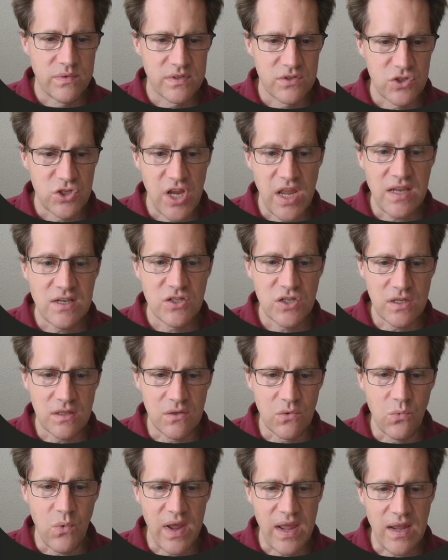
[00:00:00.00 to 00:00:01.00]
changing
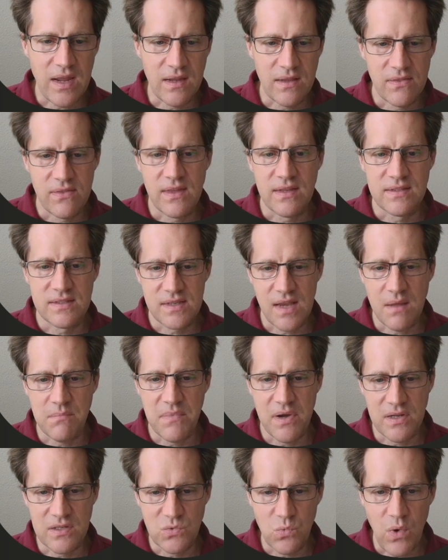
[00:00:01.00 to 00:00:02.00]
the way that
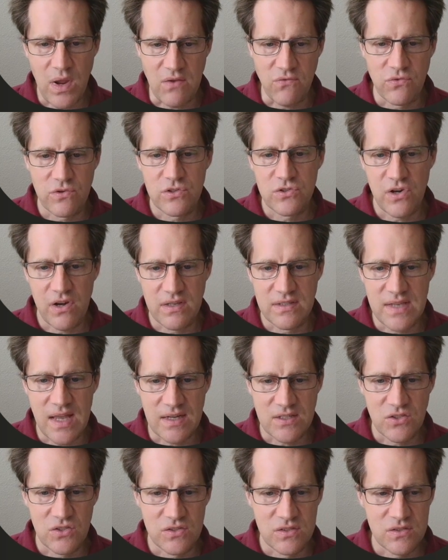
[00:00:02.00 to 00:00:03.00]
standbys wait for
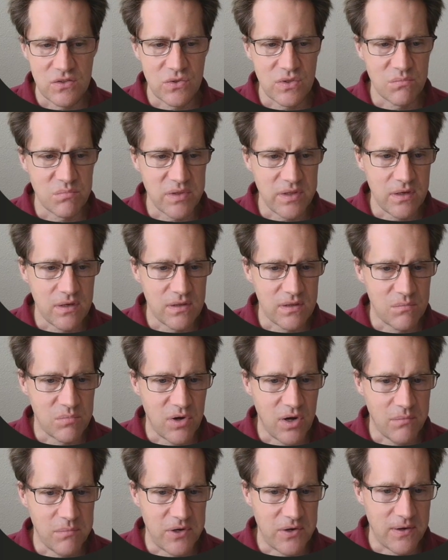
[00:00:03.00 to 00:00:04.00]
transactions to complete on the
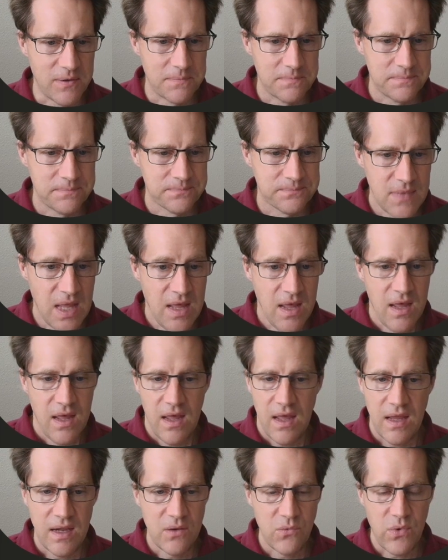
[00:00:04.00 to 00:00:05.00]
primary.
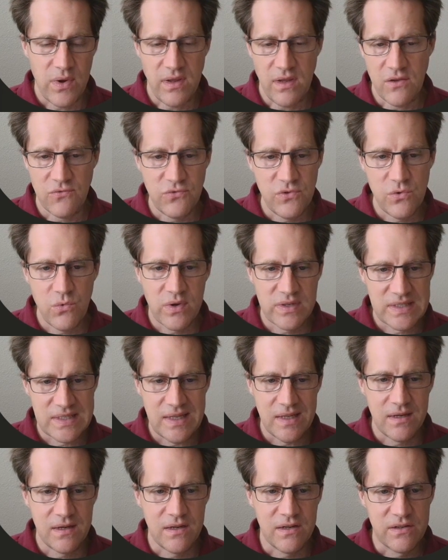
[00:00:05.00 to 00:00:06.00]
Anyway, if you want to
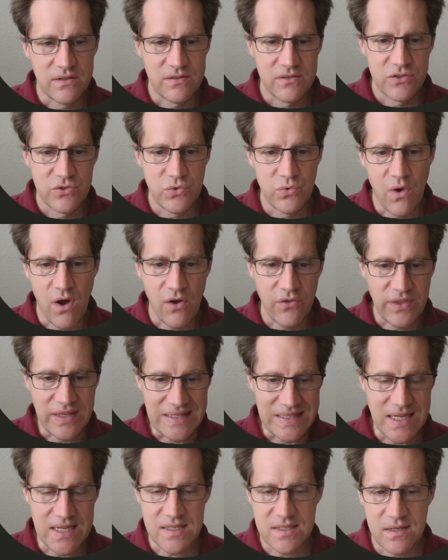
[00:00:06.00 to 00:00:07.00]
get into all the
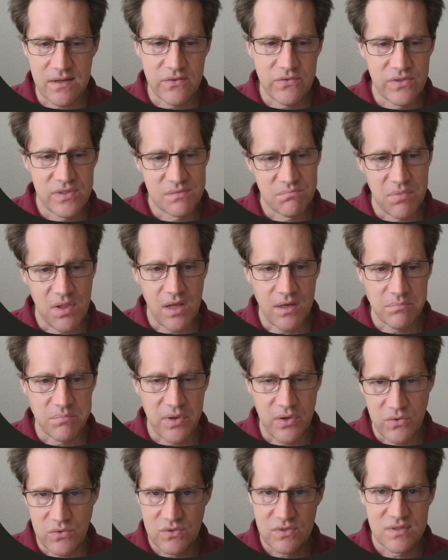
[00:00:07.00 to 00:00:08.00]
detail of this blog
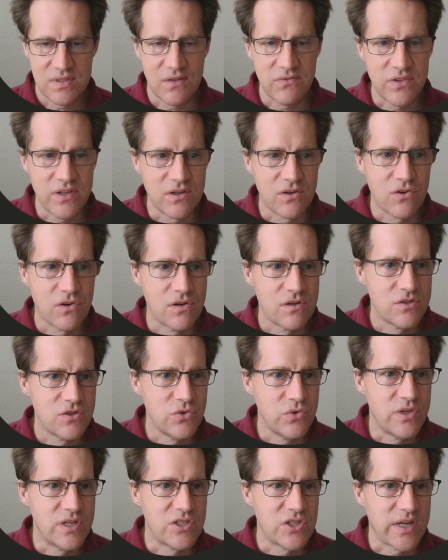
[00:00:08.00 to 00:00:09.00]
post, definitely encourage
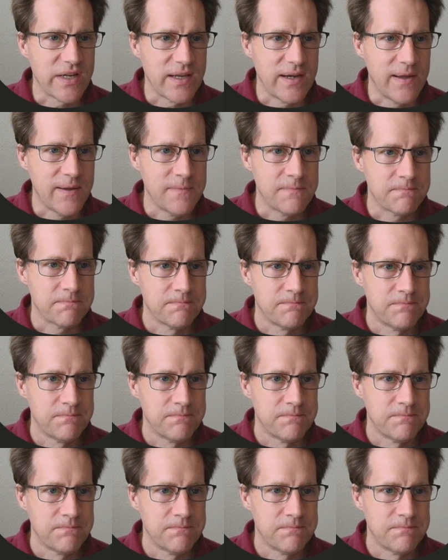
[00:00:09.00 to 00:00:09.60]
you to check it out.